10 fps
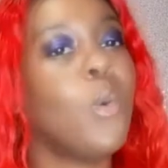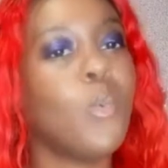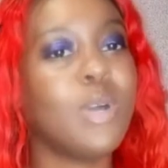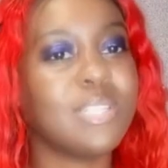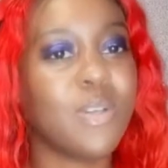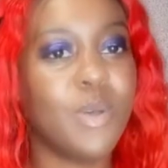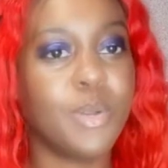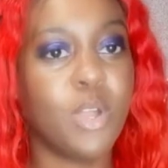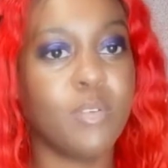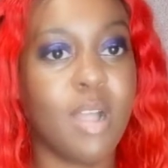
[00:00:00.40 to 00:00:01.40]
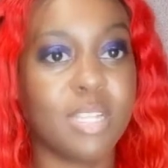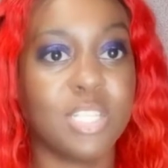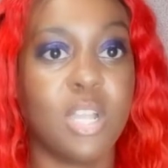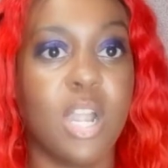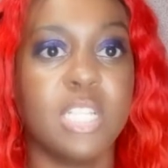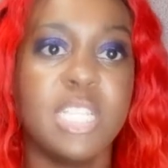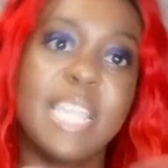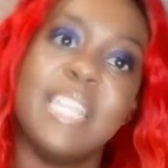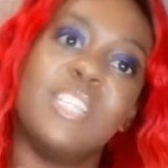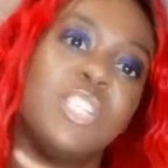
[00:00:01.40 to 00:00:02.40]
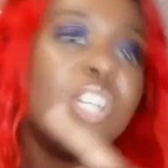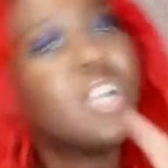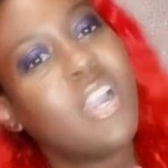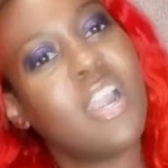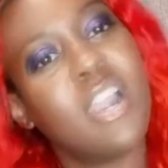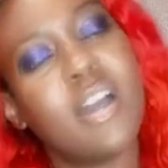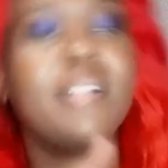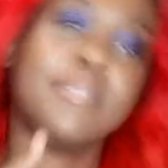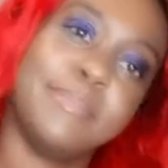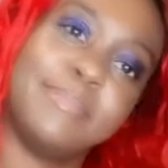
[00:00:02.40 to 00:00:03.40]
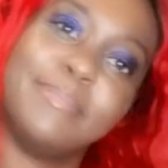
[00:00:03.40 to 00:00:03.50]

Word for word: What's going on, rock stars? It is your girl,